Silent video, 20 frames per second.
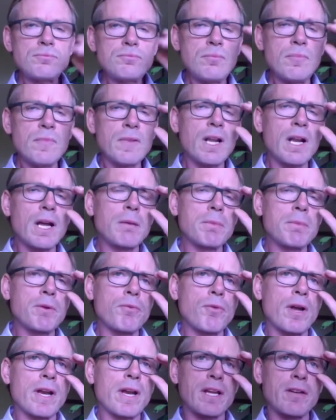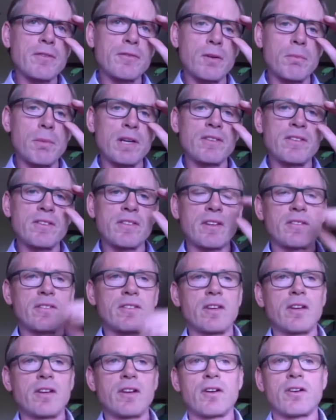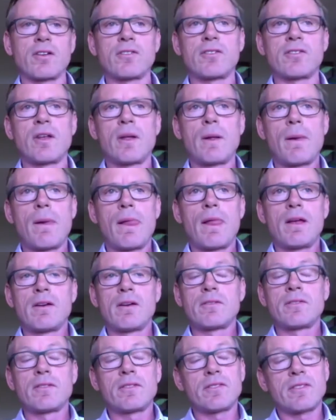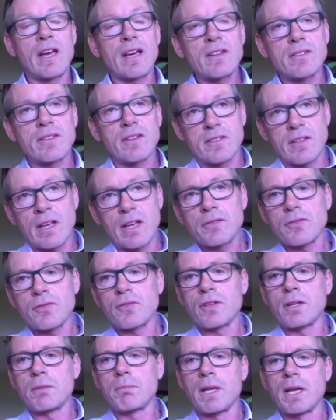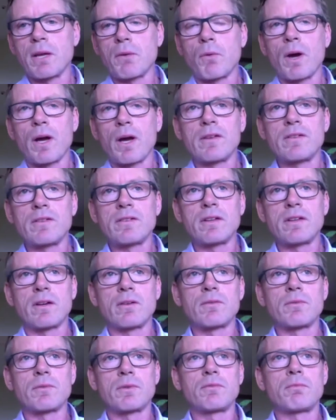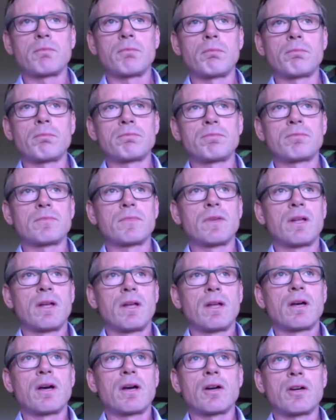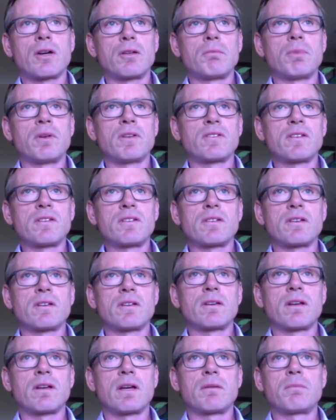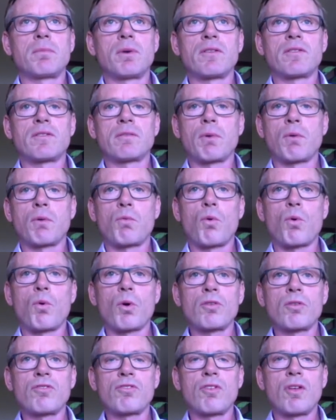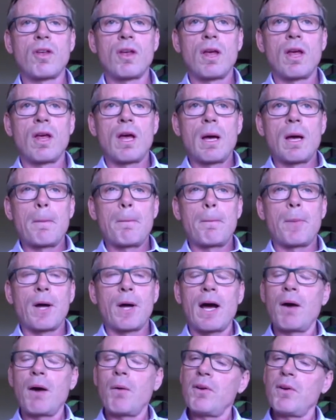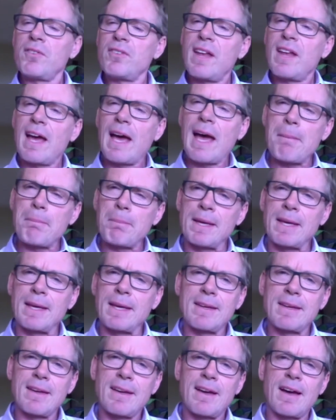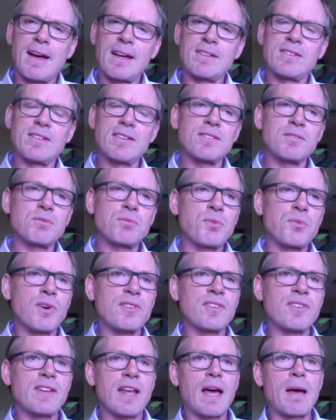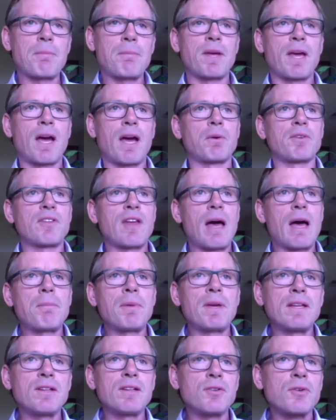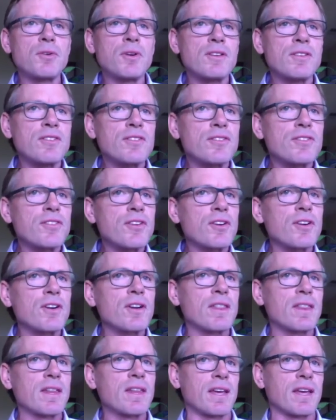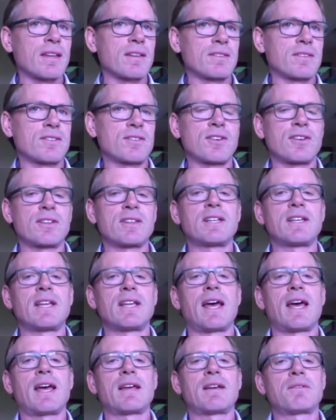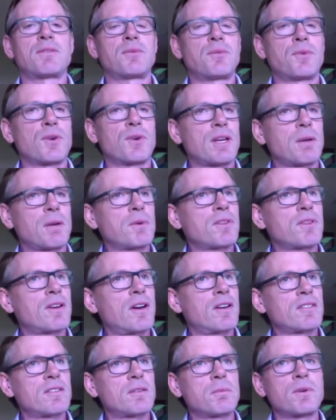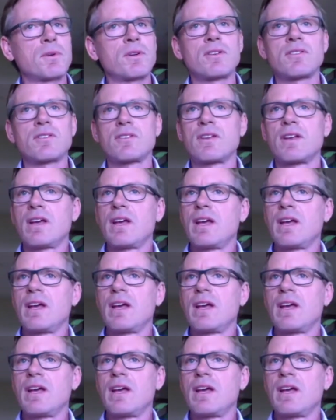And I'd been running it for about 6 years, successfully in many ways. It was a good business, and I'd won some awards, but I wasn't happy. I just wasn't happy. I was happy doing certain things during the day, working with customers,